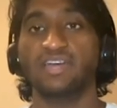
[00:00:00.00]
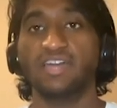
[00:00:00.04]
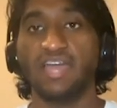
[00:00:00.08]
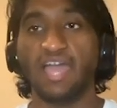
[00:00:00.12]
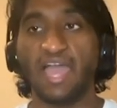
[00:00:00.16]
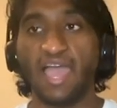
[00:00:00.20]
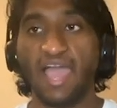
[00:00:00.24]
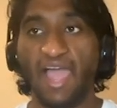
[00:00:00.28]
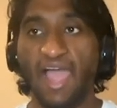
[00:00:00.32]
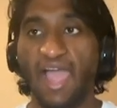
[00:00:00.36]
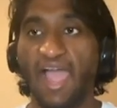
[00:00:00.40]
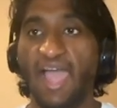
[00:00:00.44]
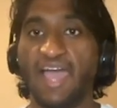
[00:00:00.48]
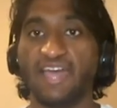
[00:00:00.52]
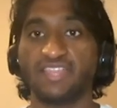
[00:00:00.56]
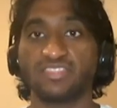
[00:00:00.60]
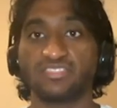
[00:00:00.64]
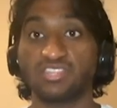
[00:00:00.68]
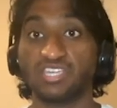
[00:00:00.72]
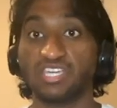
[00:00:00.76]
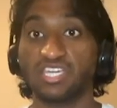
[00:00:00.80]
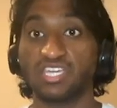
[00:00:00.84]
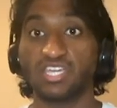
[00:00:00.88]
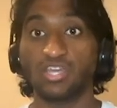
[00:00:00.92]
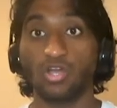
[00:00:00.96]
Had
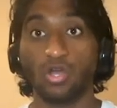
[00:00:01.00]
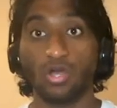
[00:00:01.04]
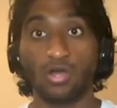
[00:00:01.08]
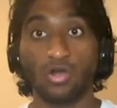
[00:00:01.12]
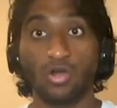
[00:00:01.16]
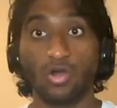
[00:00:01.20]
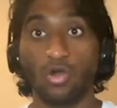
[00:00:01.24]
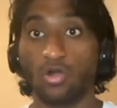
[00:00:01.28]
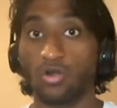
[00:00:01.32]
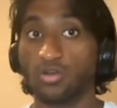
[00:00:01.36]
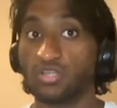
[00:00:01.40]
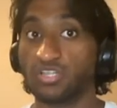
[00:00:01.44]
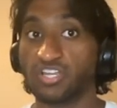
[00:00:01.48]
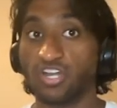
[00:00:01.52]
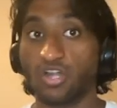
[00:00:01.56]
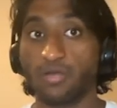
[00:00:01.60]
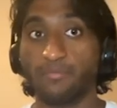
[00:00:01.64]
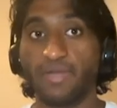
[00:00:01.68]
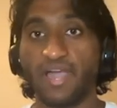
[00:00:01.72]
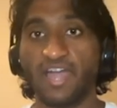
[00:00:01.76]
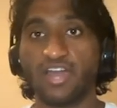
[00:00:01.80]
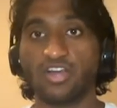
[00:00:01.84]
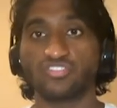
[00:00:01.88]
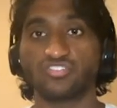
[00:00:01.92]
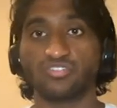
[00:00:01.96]
the earlier
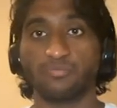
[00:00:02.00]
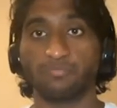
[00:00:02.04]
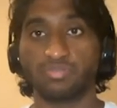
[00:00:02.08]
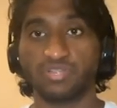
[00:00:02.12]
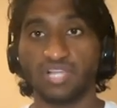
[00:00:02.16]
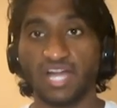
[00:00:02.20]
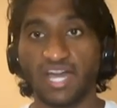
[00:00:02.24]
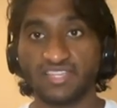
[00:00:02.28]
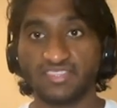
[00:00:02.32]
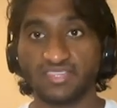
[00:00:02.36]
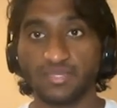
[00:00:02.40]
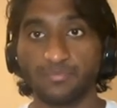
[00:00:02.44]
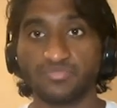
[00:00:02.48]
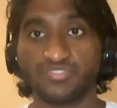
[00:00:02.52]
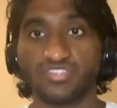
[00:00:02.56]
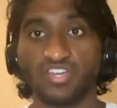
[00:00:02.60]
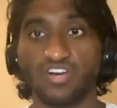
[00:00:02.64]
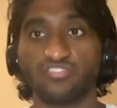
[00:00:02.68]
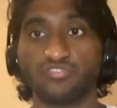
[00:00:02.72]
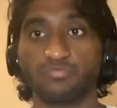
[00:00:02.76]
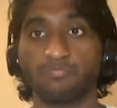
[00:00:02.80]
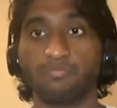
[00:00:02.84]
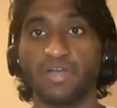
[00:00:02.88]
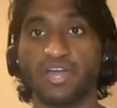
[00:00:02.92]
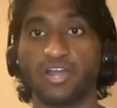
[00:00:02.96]
batters applied
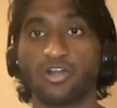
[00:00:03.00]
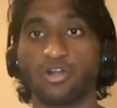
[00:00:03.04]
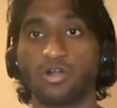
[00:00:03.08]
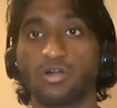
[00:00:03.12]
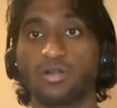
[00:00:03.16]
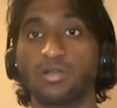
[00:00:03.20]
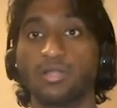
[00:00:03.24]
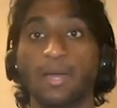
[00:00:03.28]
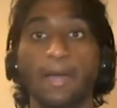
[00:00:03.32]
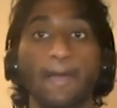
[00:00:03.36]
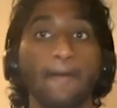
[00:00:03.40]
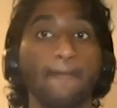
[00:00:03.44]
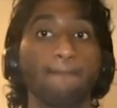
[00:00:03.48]
themselves better,